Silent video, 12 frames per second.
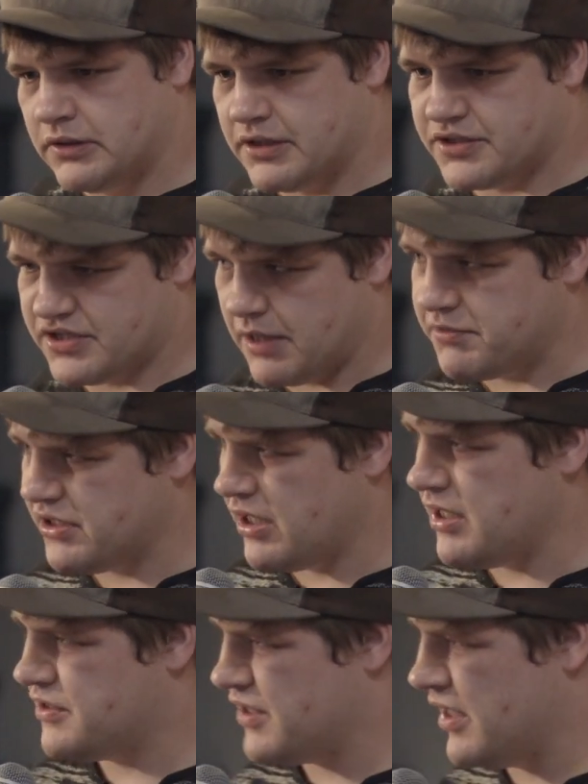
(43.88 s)
Accepting
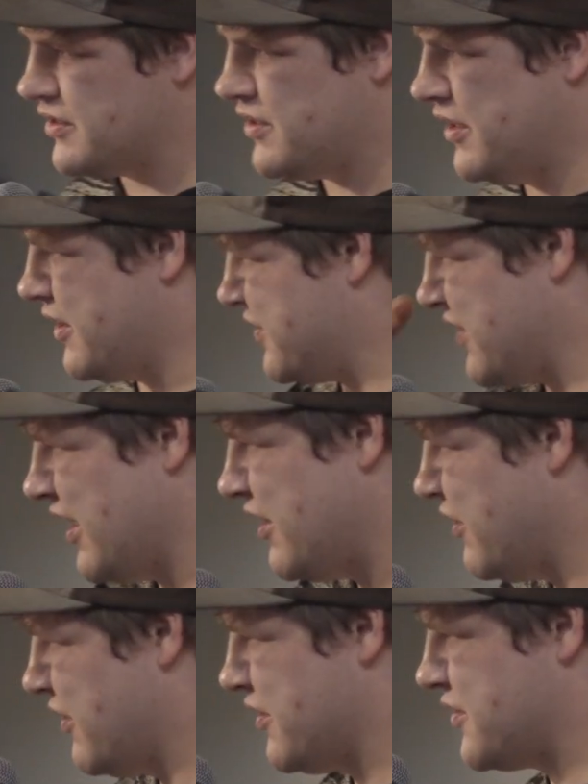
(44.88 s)
identity because I
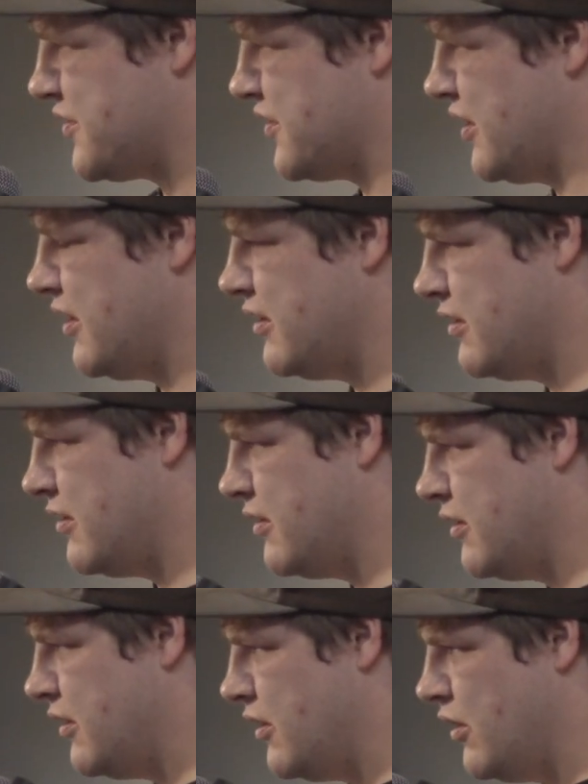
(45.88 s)
couldn't see.
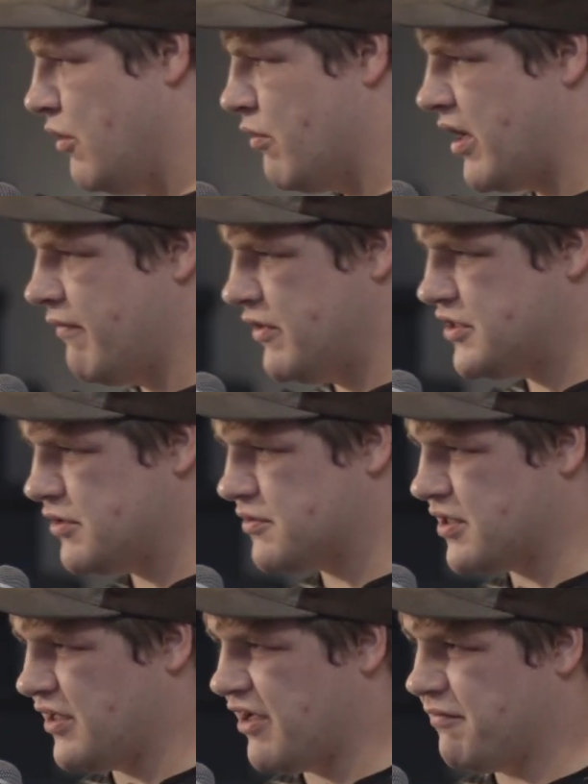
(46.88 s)
What I envisioned
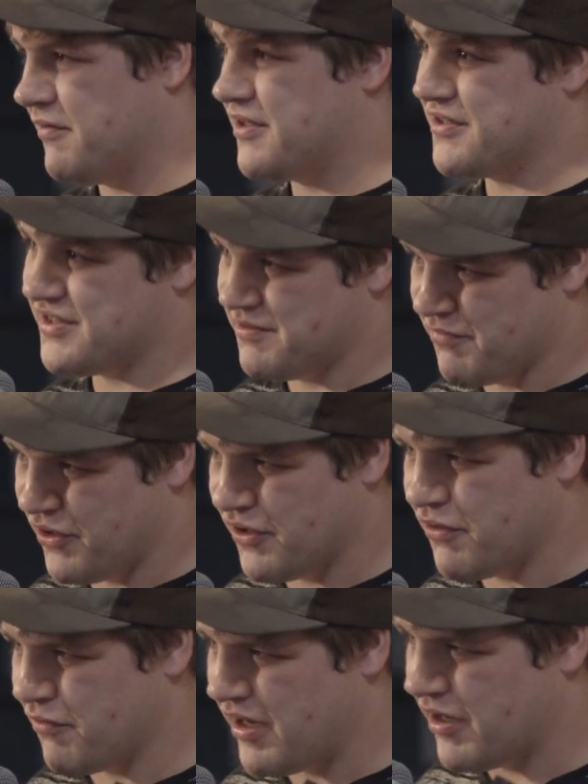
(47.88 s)
was a life with a
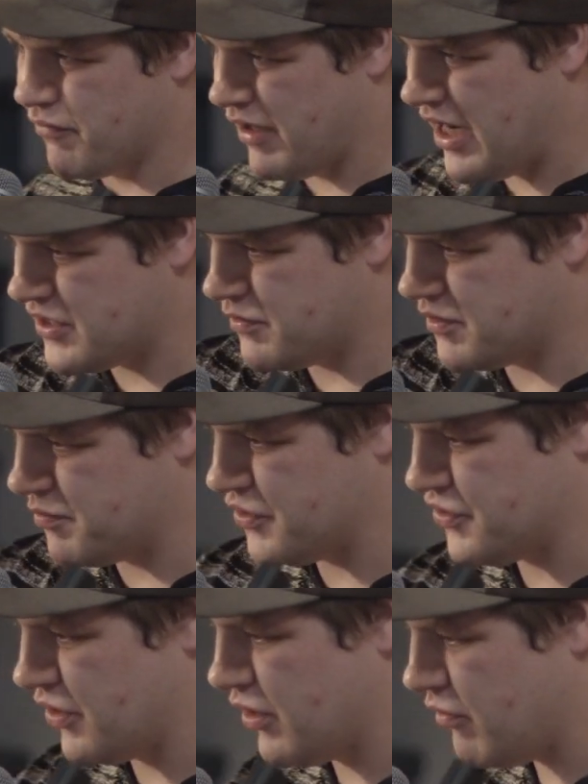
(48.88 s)
smirk, where I grasped was
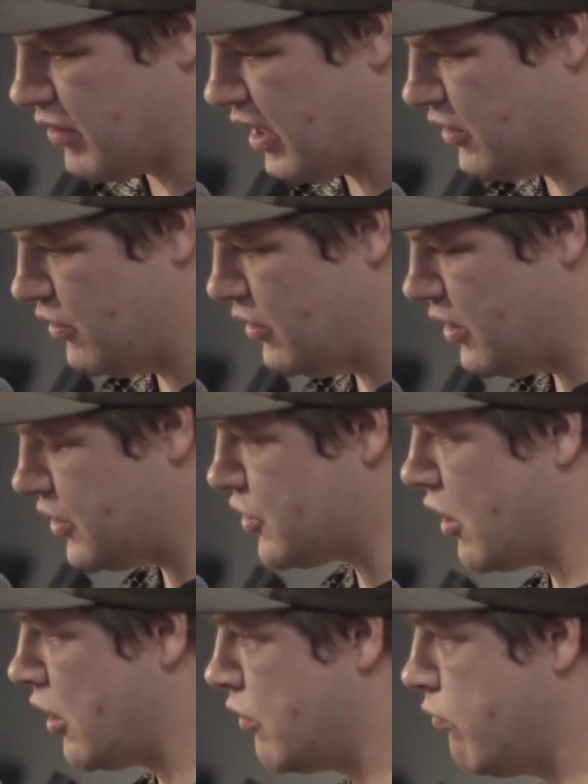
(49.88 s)
berserk, what I learned is
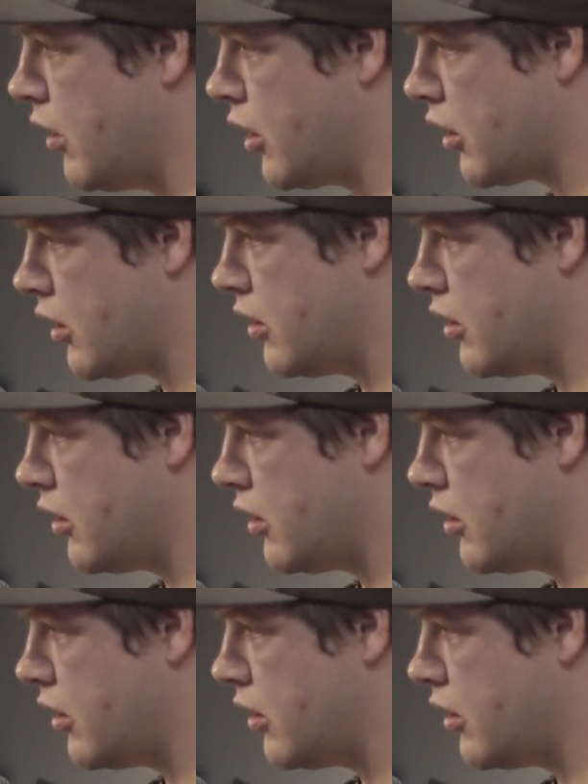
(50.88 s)
hard work.